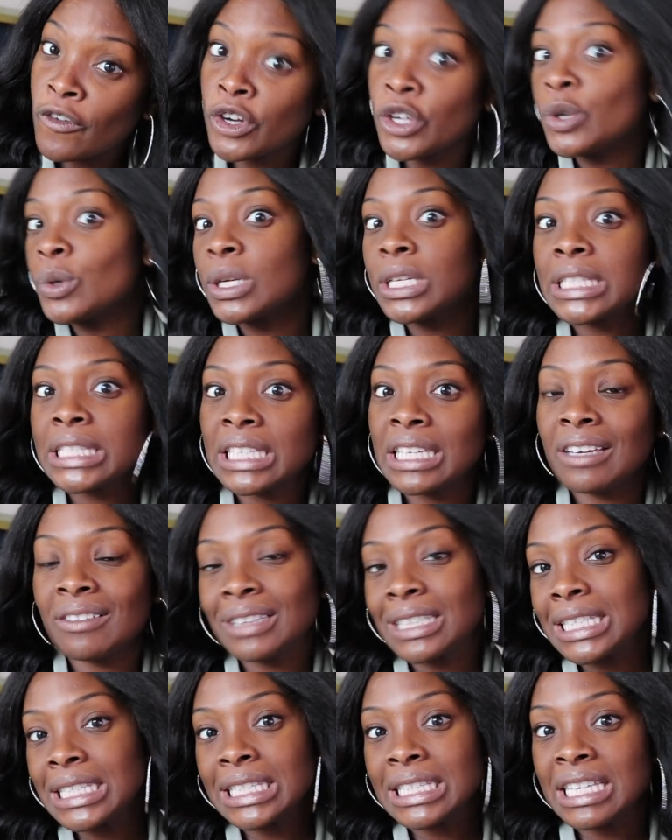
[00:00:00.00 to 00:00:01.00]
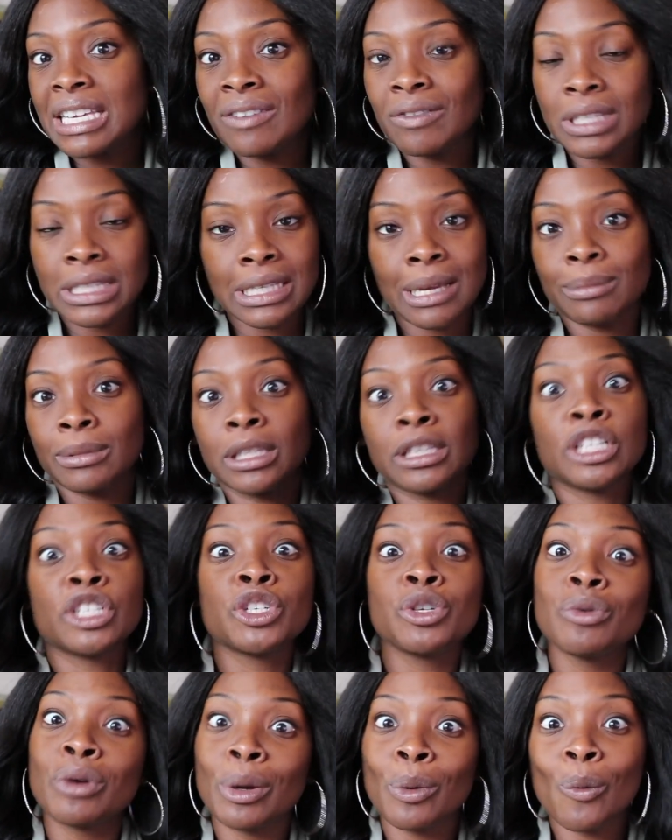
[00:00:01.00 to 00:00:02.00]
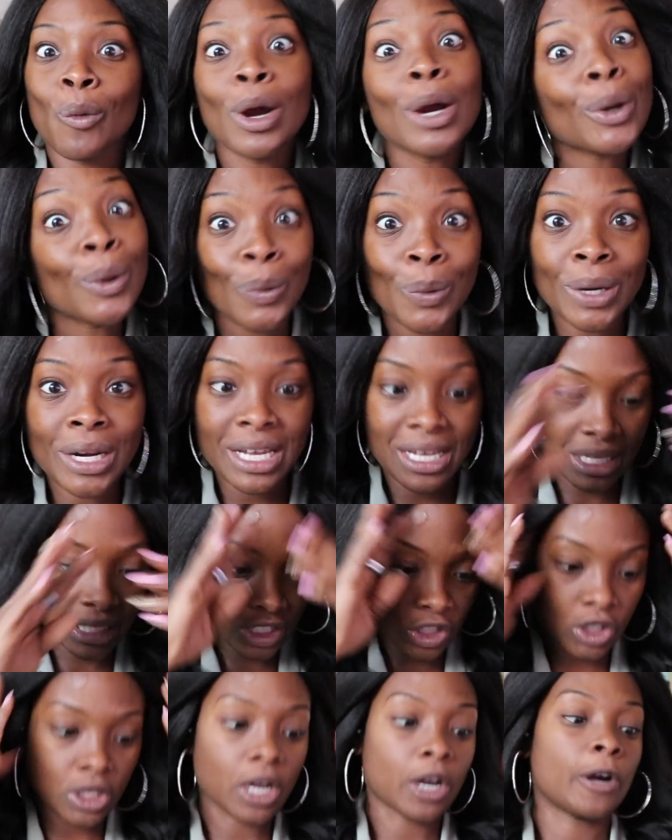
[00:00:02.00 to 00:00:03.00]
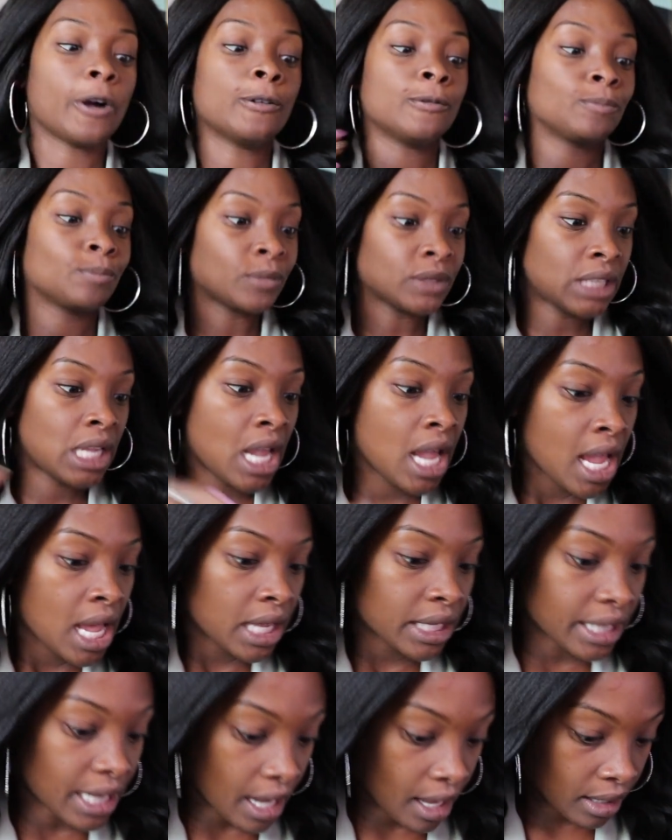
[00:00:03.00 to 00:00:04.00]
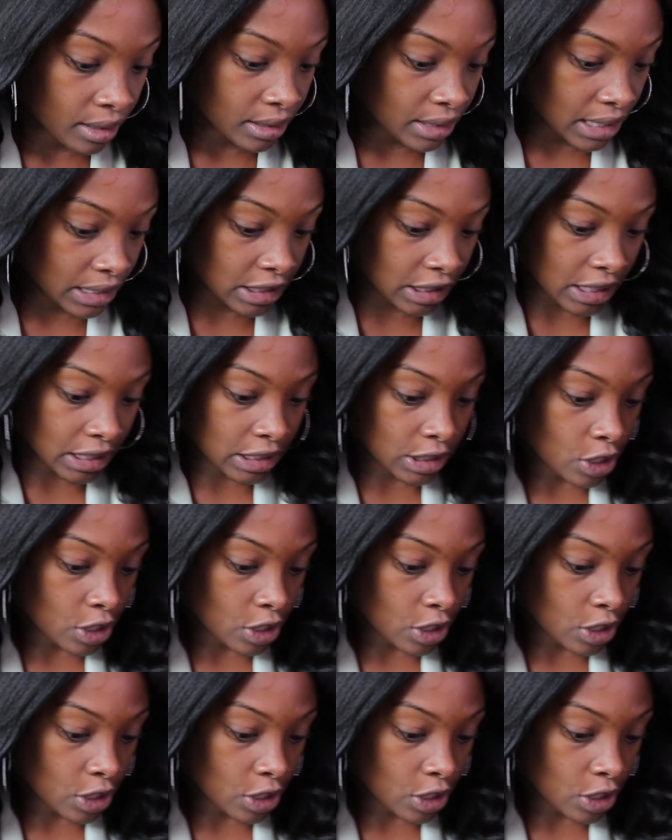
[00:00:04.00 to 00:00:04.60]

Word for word: for you to see if this is even something that you can work with. So yeah, let's get